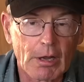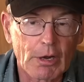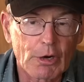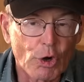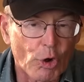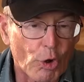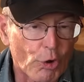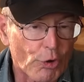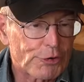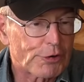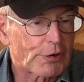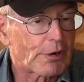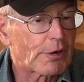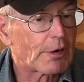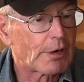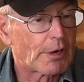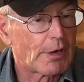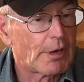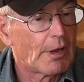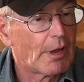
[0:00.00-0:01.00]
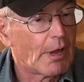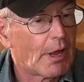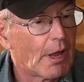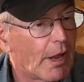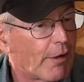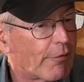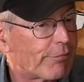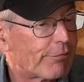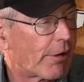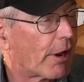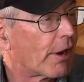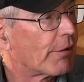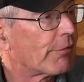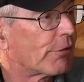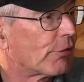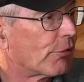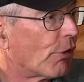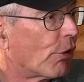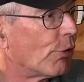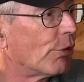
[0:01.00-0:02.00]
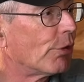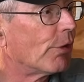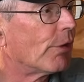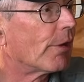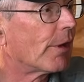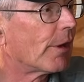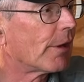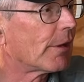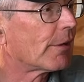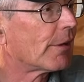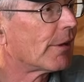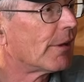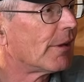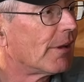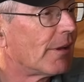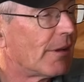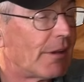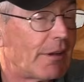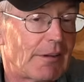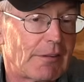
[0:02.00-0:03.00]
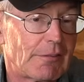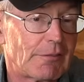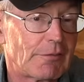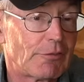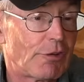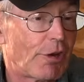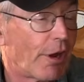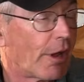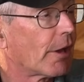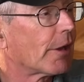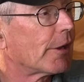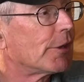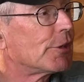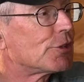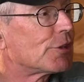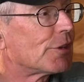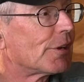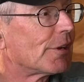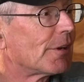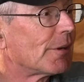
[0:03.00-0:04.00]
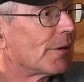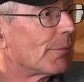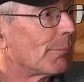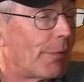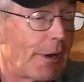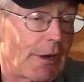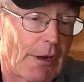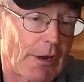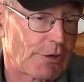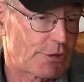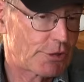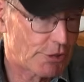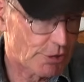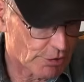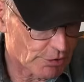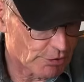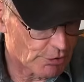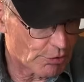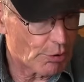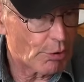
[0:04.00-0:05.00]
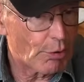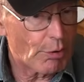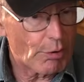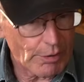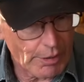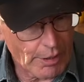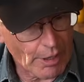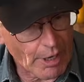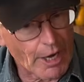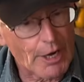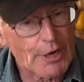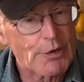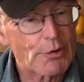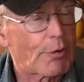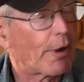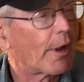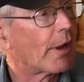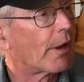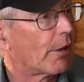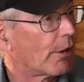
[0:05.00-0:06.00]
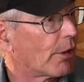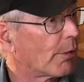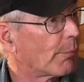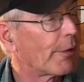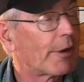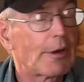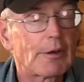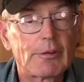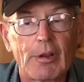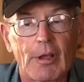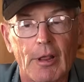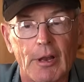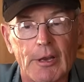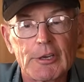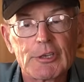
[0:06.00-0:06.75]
a coulter in front of a row unit tillage, because you are doing a little bit of tillage.